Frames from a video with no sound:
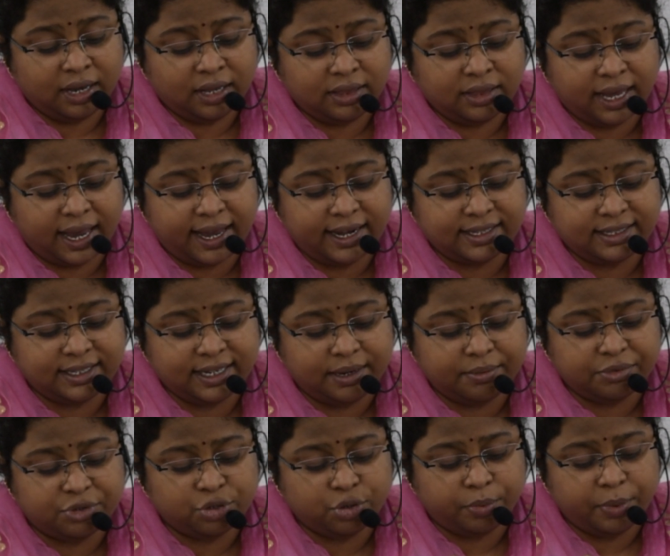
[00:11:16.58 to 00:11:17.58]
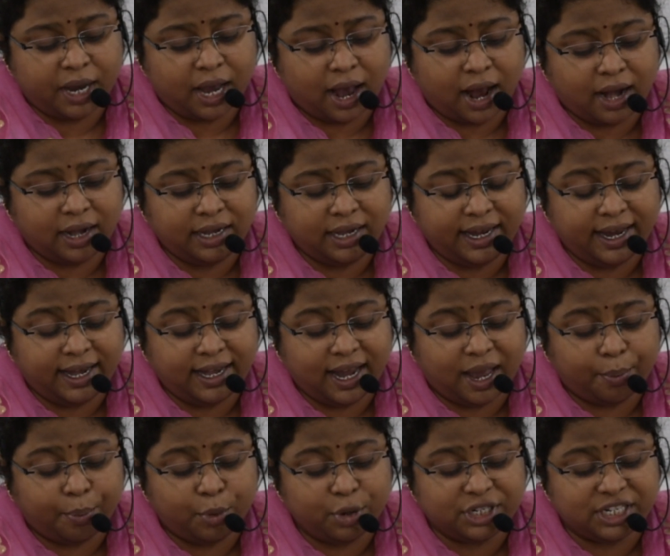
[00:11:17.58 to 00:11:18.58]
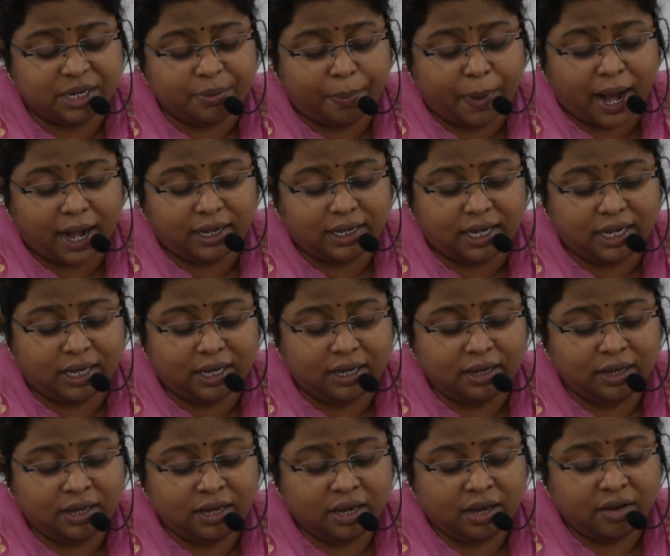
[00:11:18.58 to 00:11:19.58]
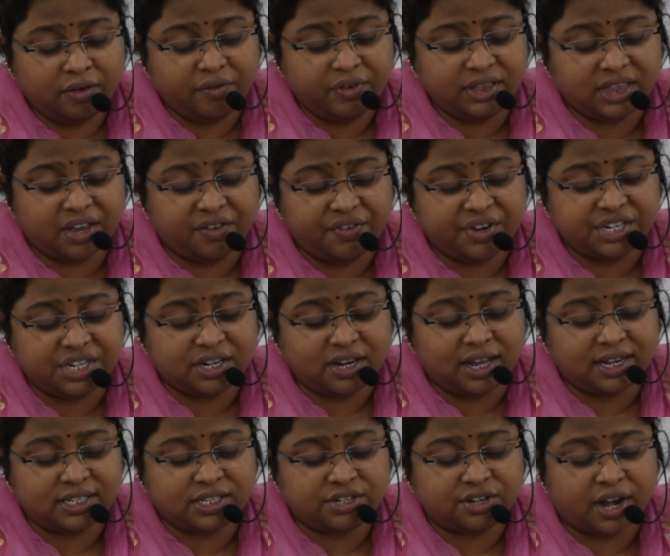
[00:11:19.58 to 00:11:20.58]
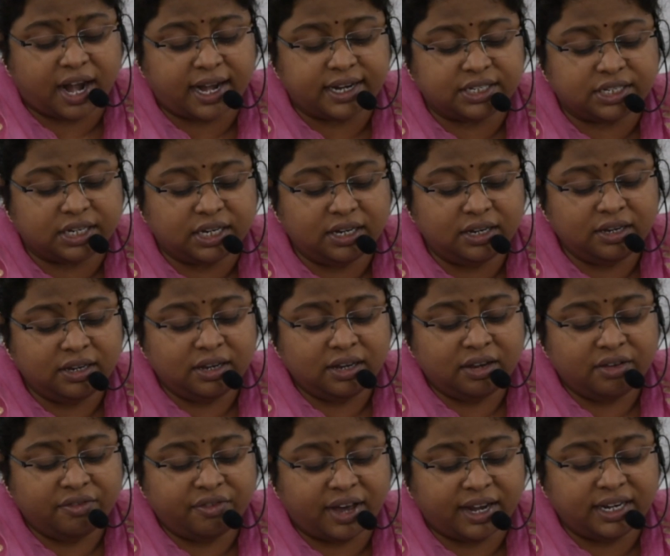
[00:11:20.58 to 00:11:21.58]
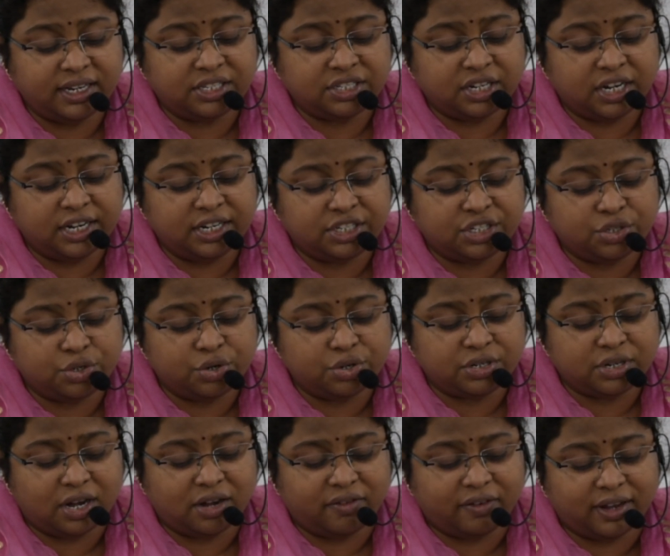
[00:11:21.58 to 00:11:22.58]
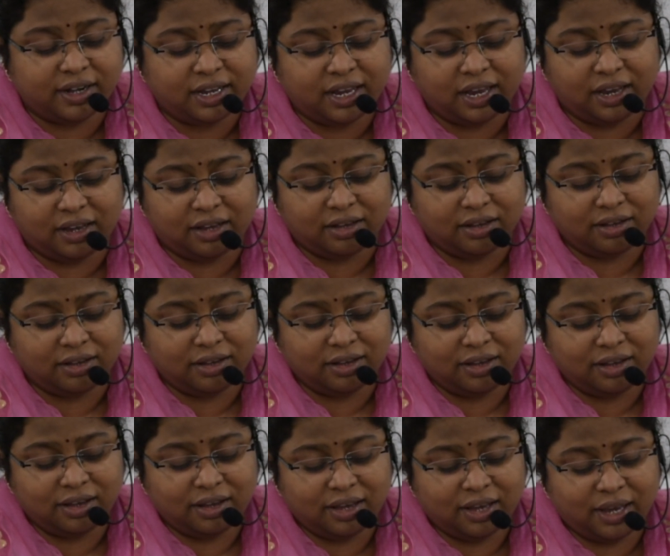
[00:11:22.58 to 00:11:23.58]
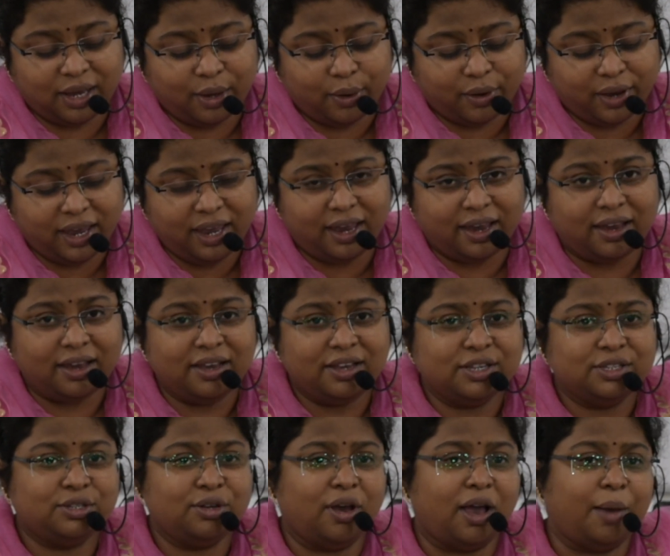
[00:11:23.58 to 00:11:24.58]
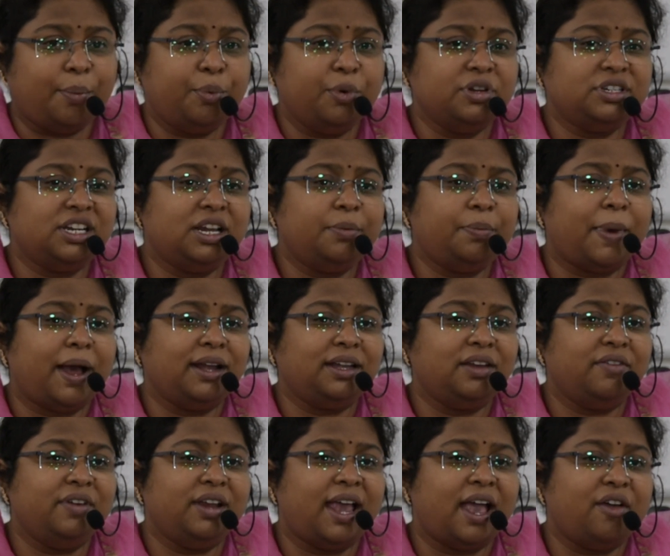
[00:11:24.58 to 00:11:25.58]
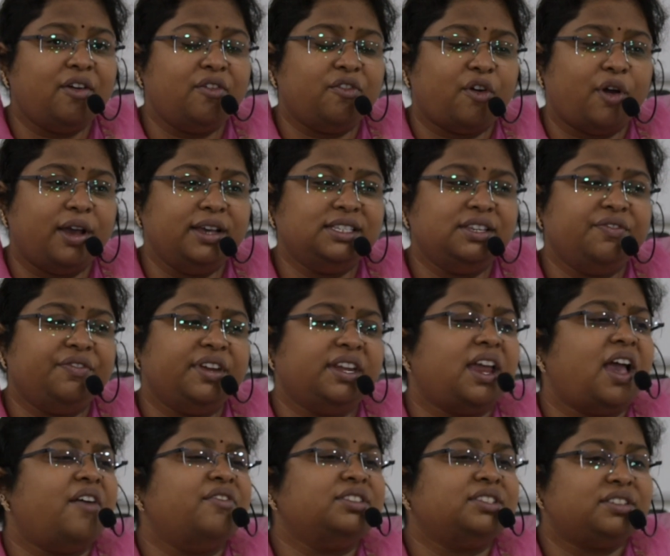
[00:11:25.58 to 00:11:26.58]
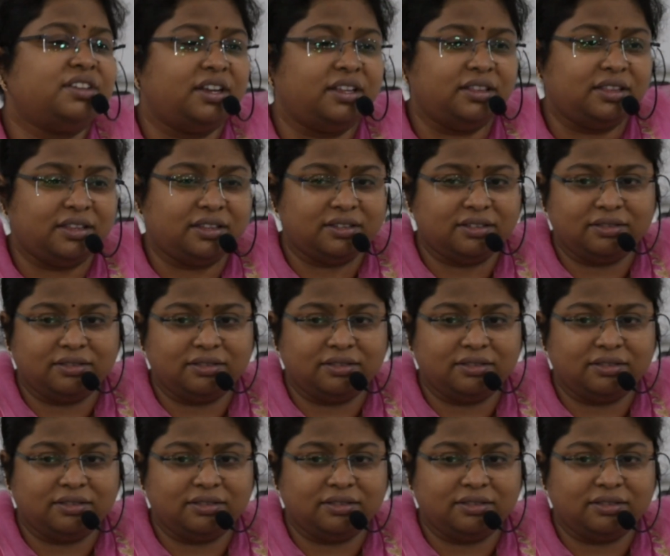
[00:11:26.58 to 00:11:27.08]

There seems to be hardly any opposition party with a vision or strategy for its institutional working. Okay, so opposition party will have a voice if it has strength,